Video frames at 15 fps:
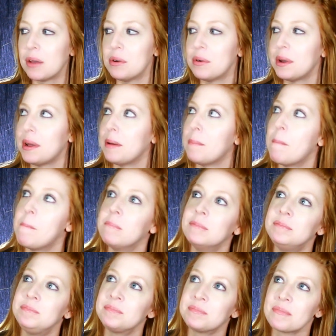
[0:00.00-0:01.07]
okay,
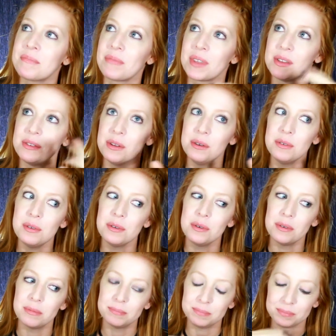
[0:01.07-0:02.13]
the other
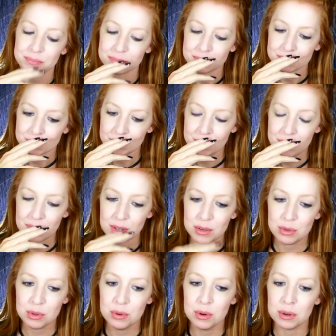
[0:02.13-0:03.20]

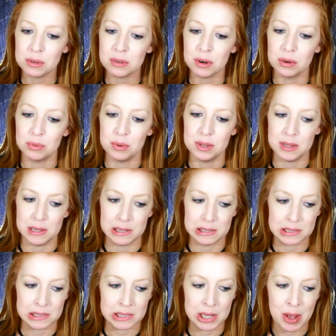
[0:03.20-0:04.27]
two girls aren't with
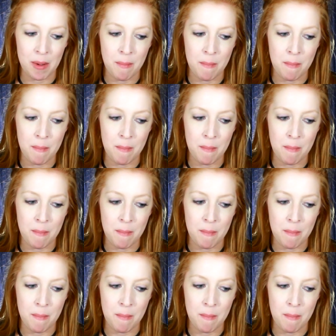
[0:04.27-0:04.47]
us.